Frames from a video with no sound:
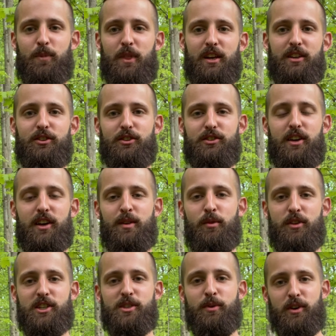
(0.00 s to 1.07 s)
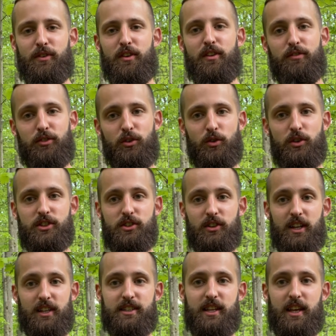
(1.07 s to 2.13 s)
So I was talking about the sphere of influence. So
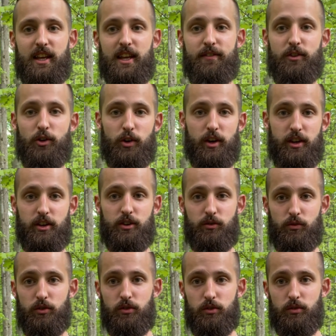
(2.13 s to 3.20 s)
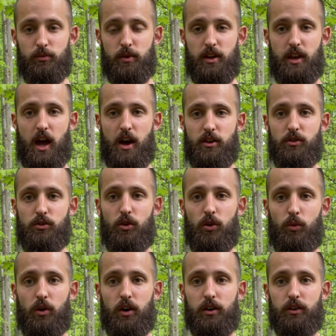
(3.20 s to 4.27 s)
let's say if you're in your room and now you don't
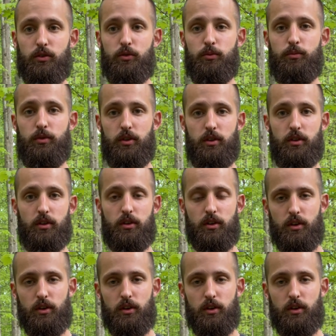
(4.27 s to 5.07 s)
want to be